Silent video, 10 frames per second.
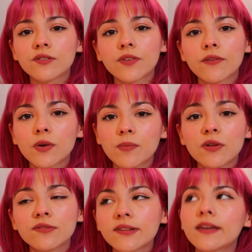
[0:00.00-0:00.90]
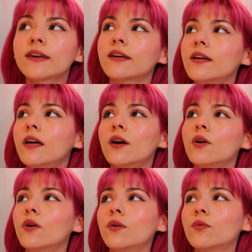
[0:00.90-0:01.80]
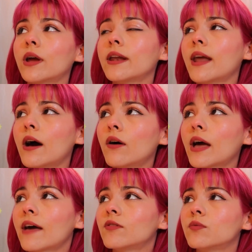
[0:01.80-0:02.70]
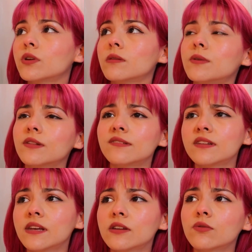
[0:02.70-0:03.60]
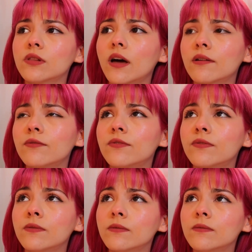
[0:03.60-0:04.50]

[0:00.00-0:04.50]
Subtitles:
your favorite music? Right now I haven't really been listening to a lot of